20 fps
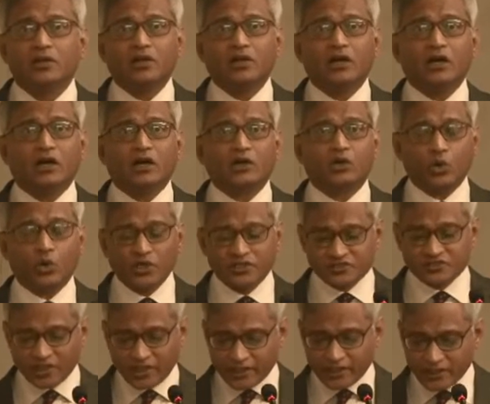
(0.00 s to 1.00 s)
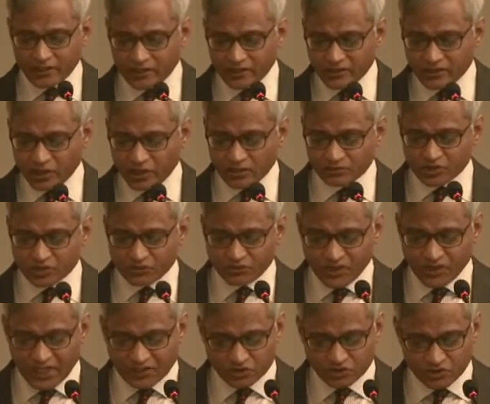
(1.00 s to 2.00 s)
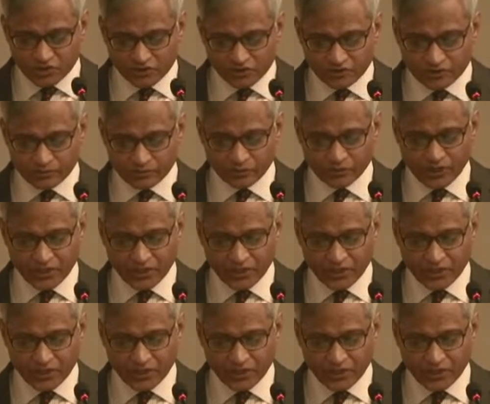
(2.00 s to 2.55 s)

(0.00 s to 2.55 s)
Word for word: uh, coinciding in terms of nationalism.